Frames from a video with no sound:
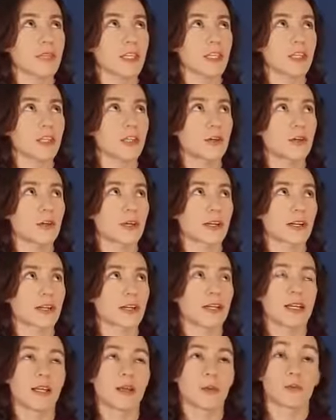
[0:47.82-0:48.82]

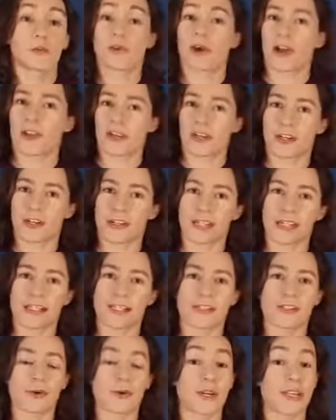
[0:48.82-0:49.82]
your brother
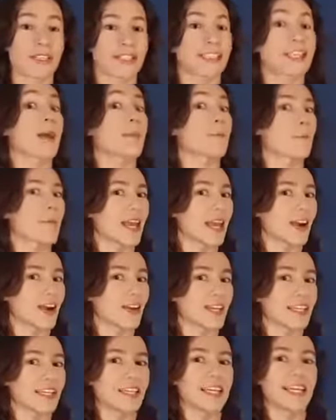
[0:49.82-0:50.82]
is going to get
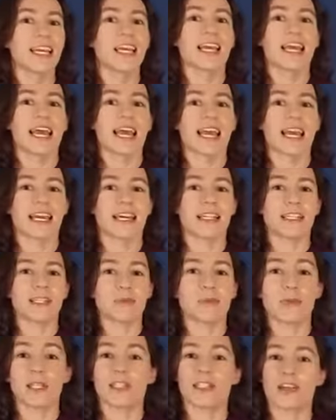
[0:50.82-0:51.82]
married and
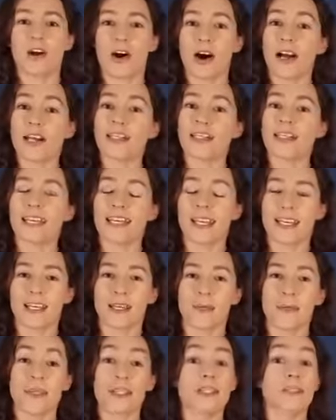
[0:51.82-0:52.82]
you would talk to
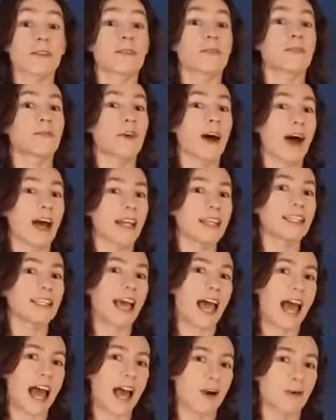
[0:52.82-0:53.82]
him to
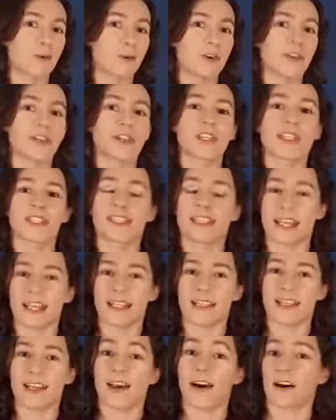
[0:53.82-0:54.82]
find out the
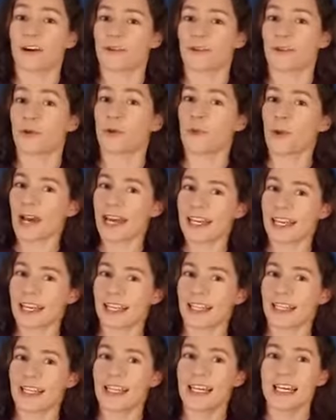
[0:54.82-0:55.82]
date of the
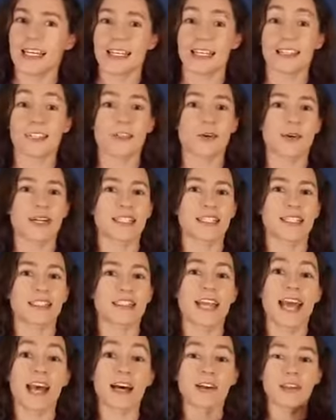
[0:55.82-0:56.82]
wedding. He's going to
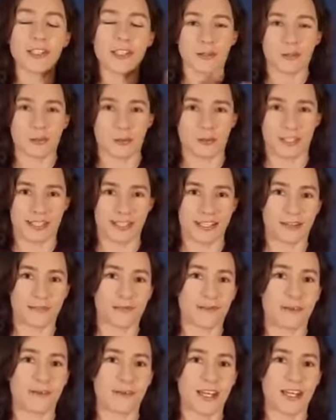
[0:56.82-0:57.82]
tell you this
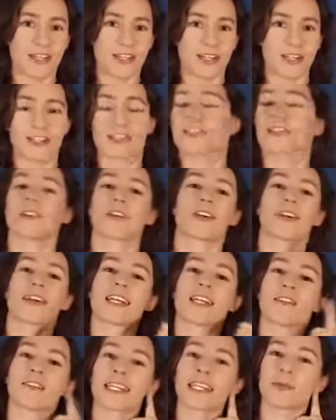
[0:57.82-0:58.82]
information. So you're
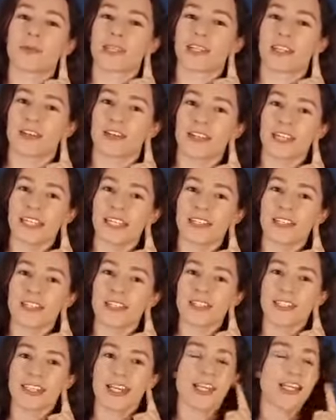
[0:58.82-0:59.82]
hearing it with your
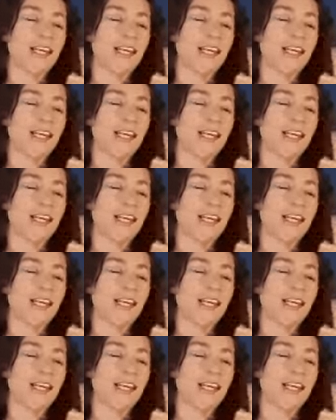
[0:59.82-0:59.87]
ears,